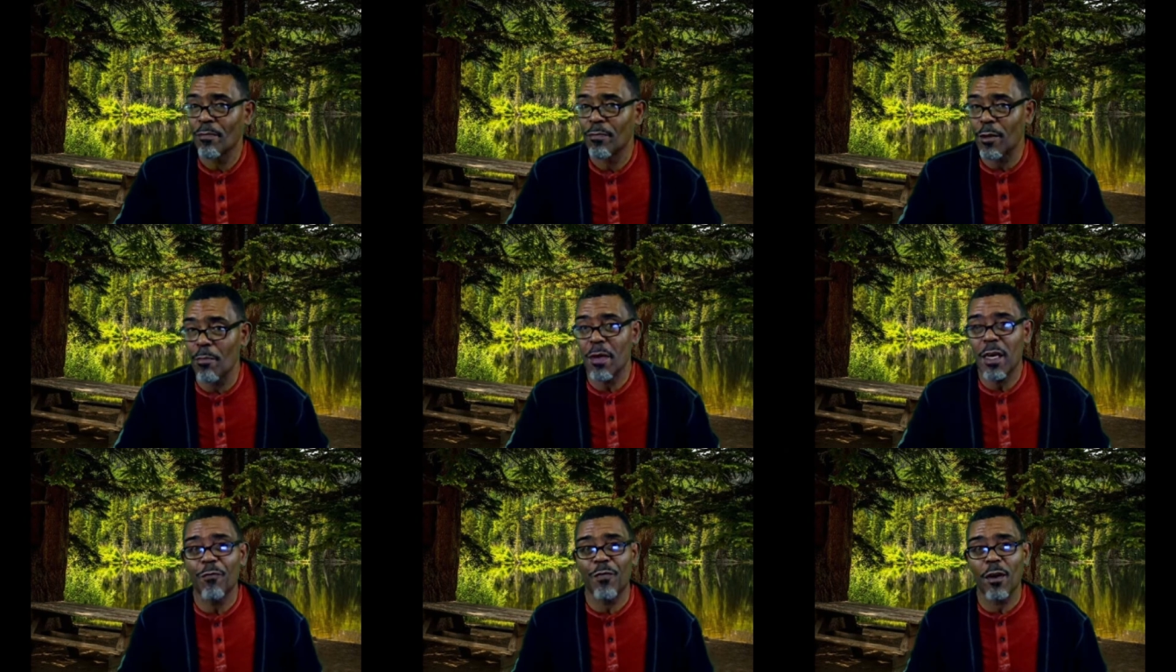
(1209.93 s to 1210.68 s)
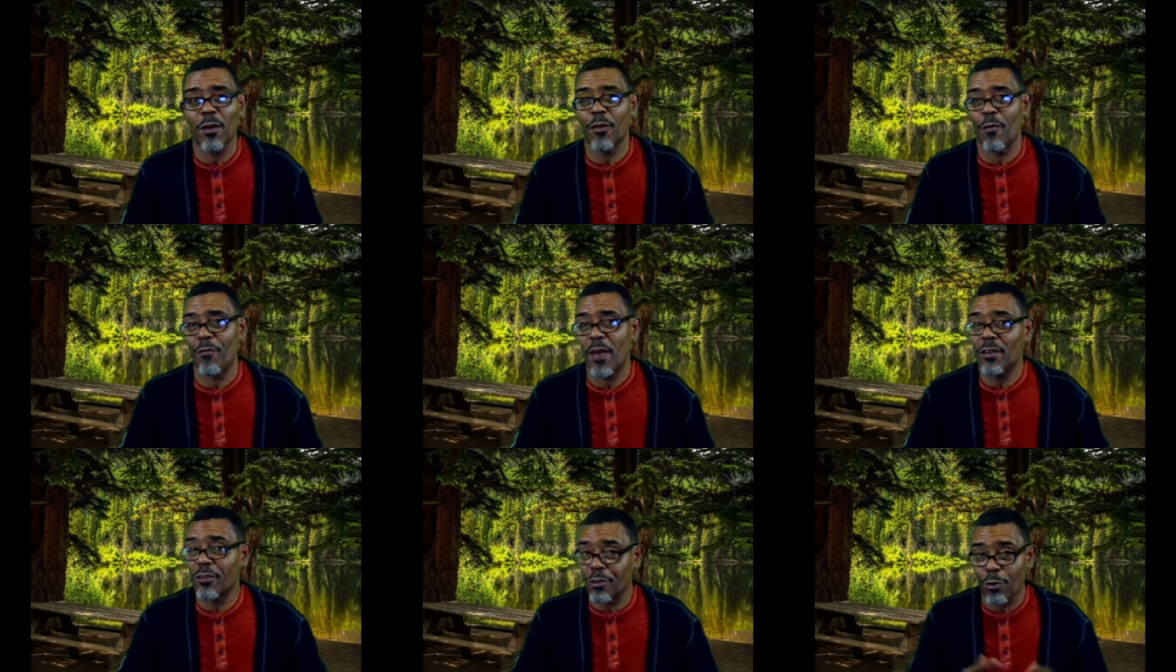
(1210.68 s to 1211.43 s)
the men fell on their
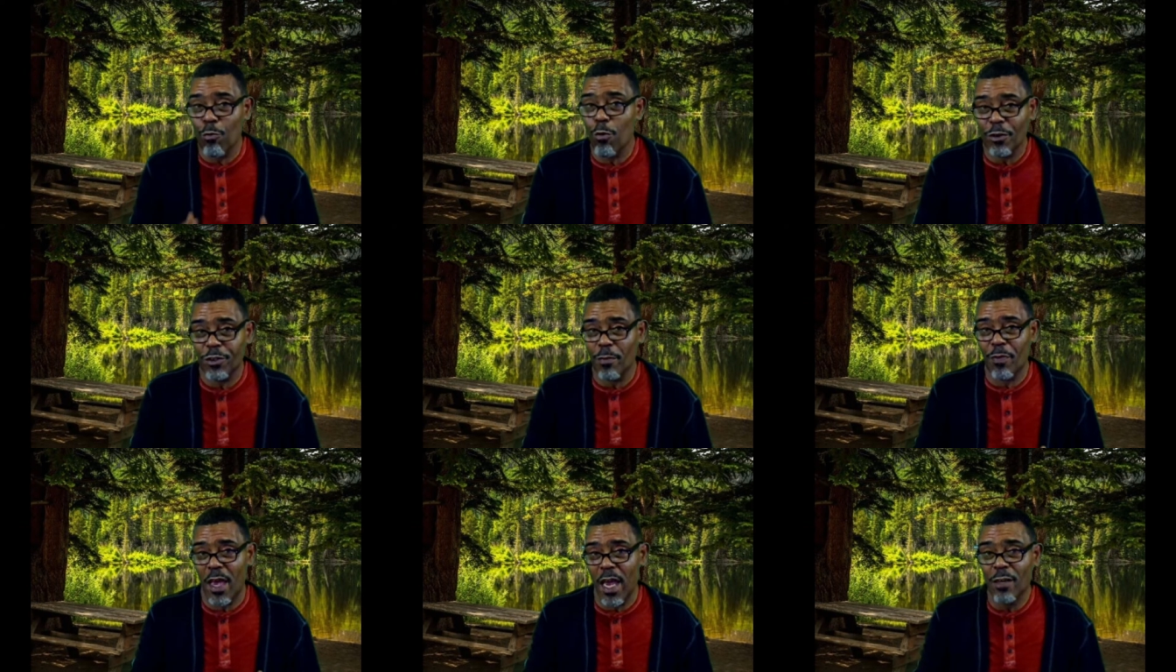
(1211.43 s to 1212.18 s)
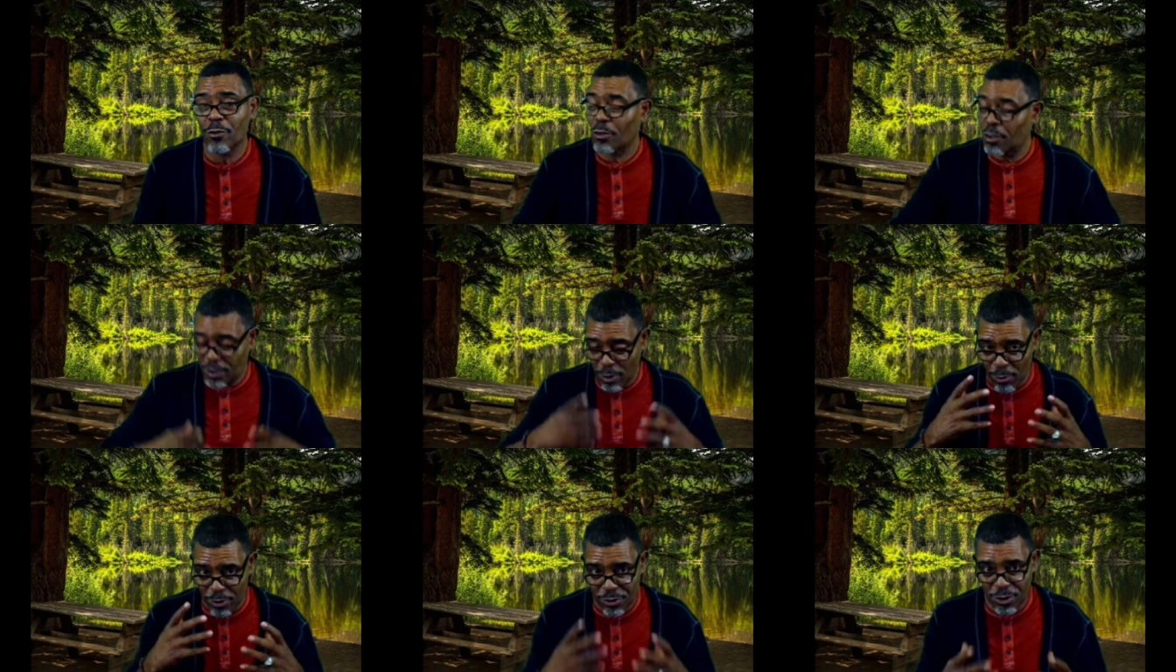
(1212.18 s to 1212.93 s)
faces to worship the angels because they
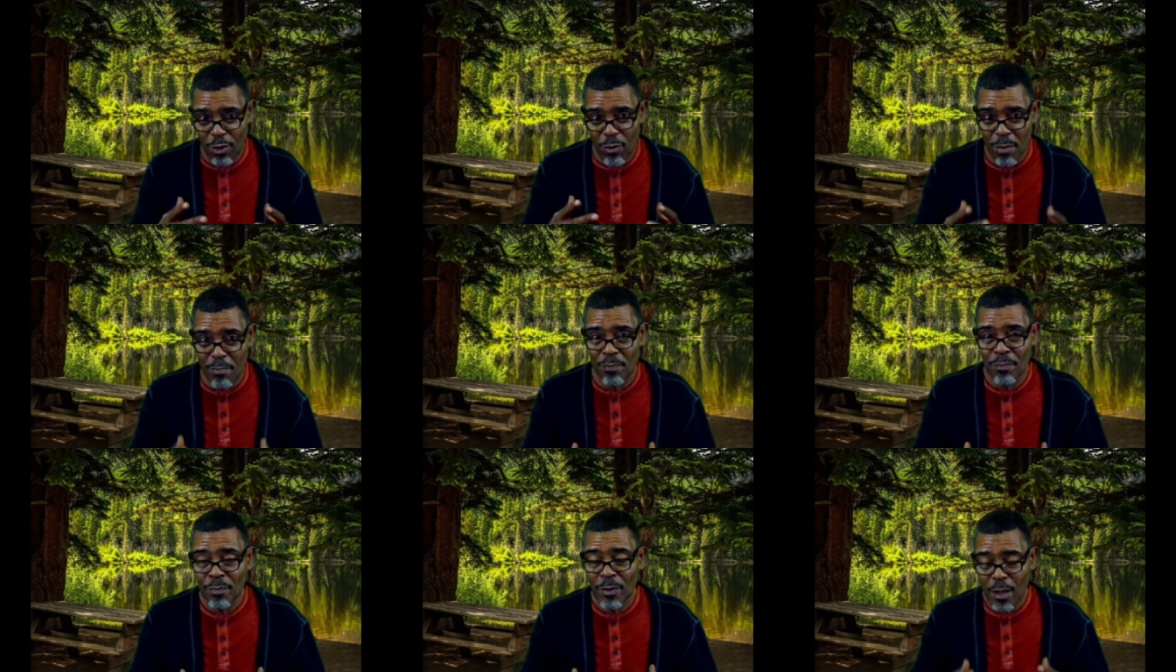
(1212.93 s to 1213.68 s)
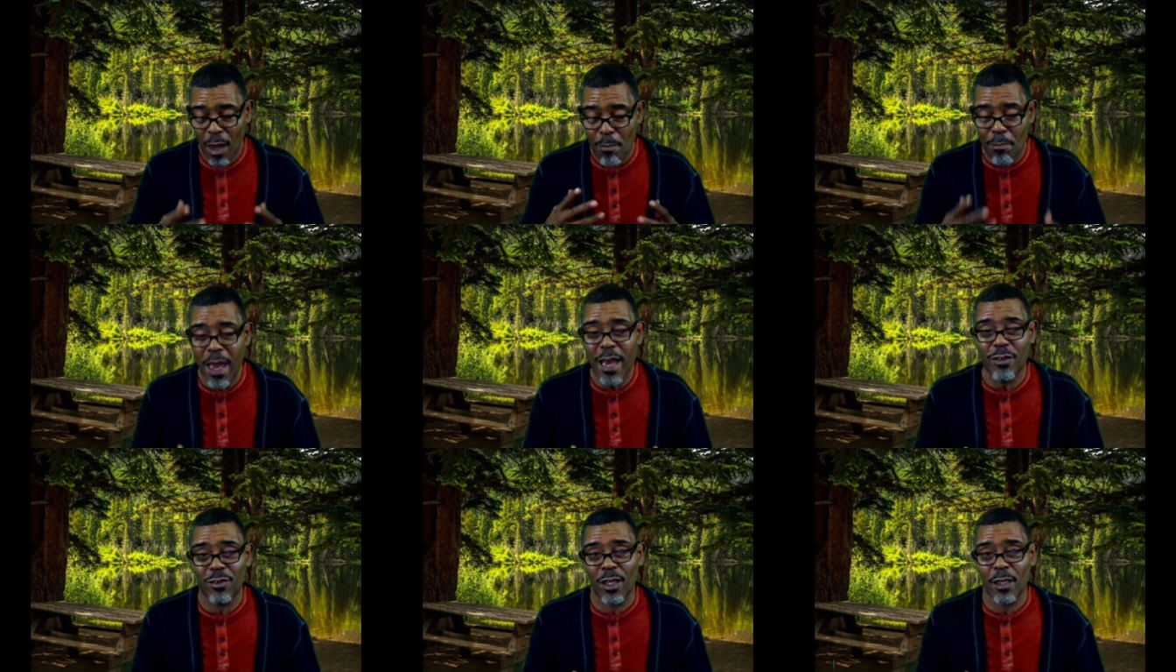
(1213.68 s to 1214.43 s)
were so
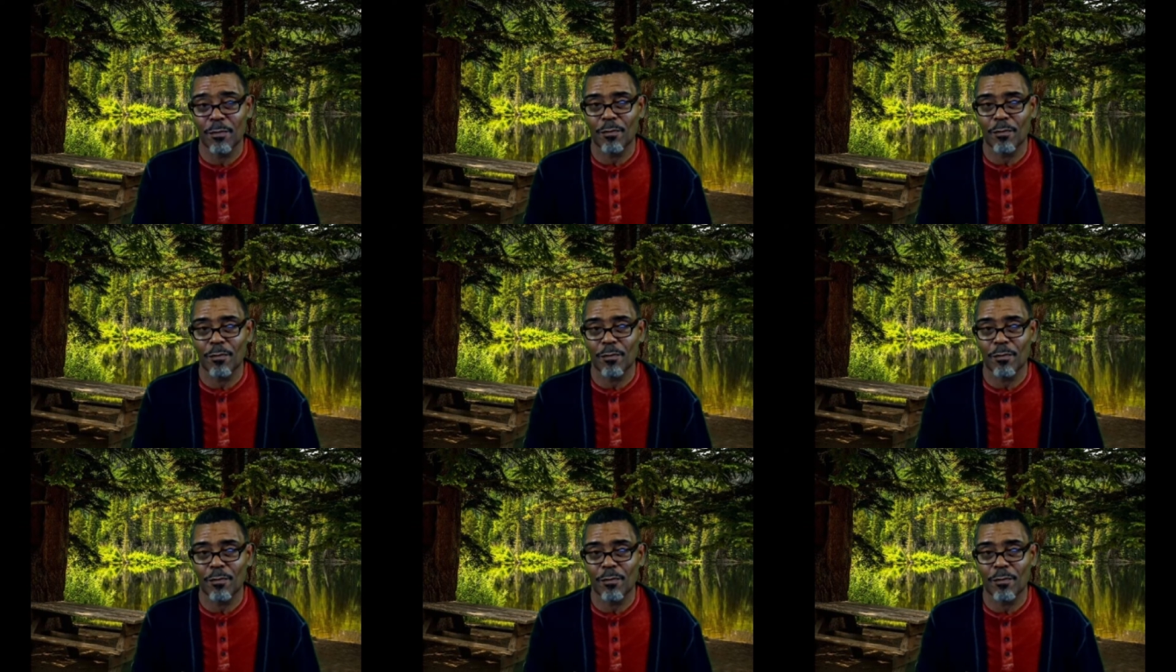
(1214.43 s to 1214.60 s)
amazing.